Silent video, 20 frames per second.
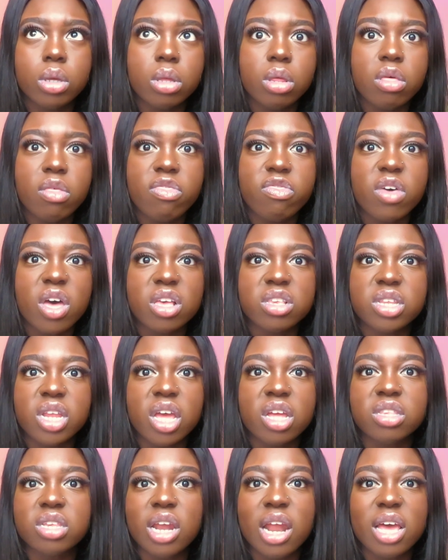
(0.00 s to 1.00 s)

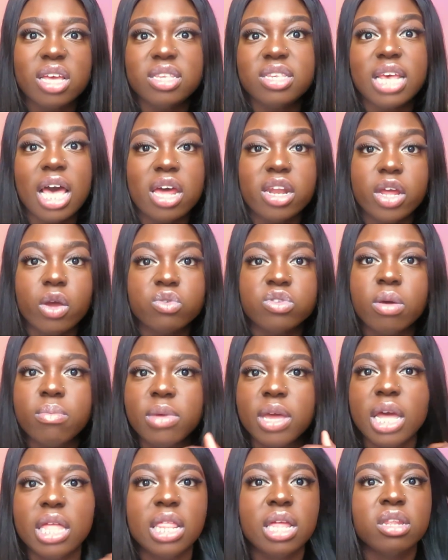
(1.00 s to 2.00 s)
Thursday to like Saturday or
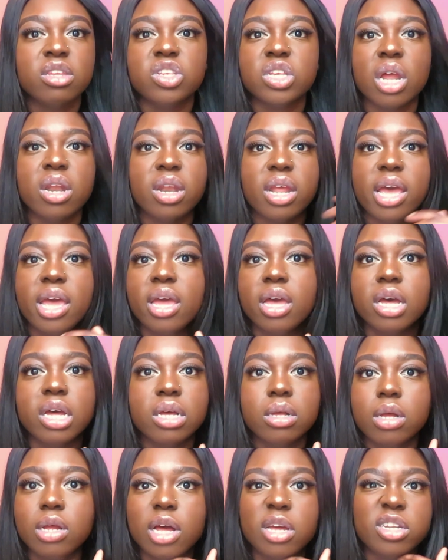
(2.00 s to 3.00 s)
something, and then Sunday
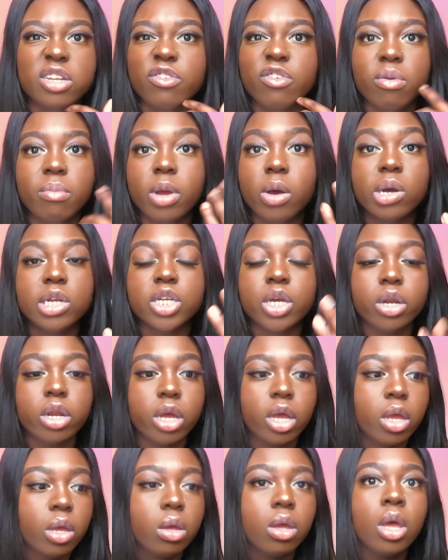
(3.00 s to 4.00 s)
a different meal. I don't
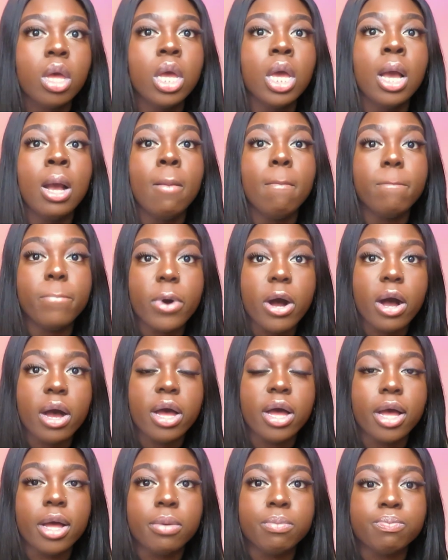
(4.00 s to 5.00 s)
know,
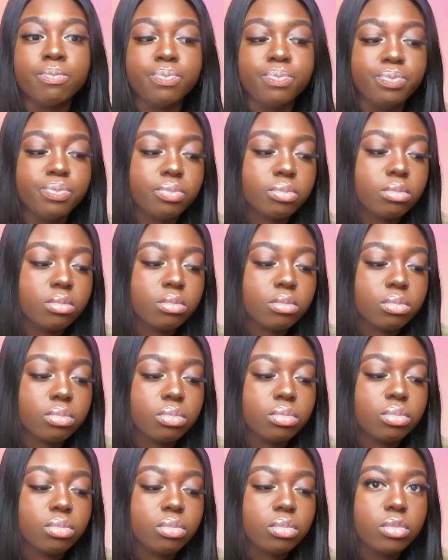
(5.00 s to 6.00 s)
but
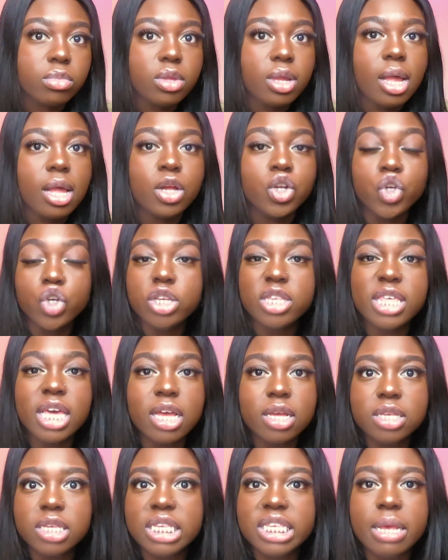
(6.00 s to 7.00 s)
just
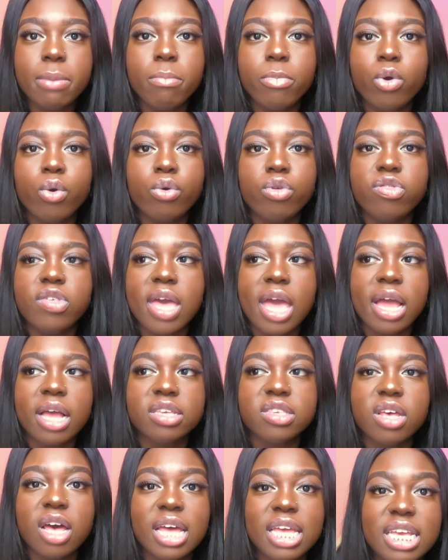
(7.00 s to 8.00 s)
think simple
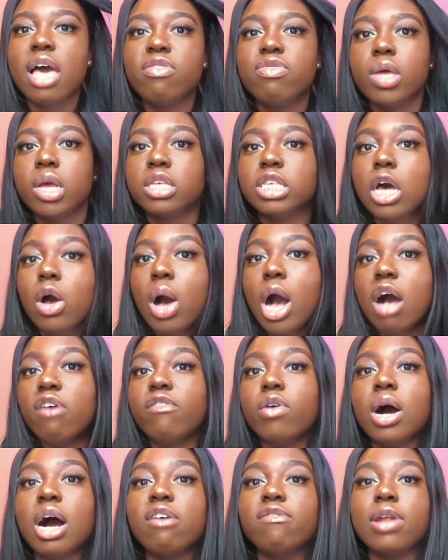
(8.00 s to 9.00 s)
things, like things I'll
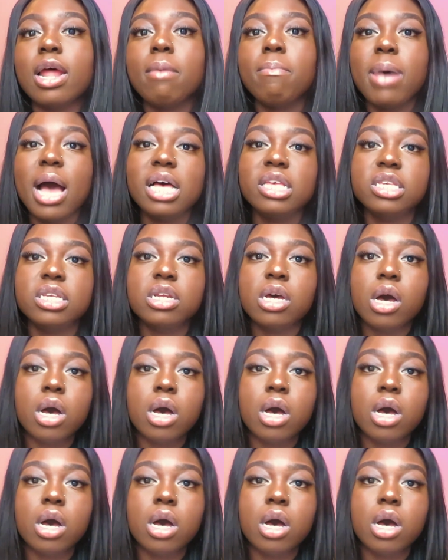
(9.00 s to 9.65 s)
have like pasta.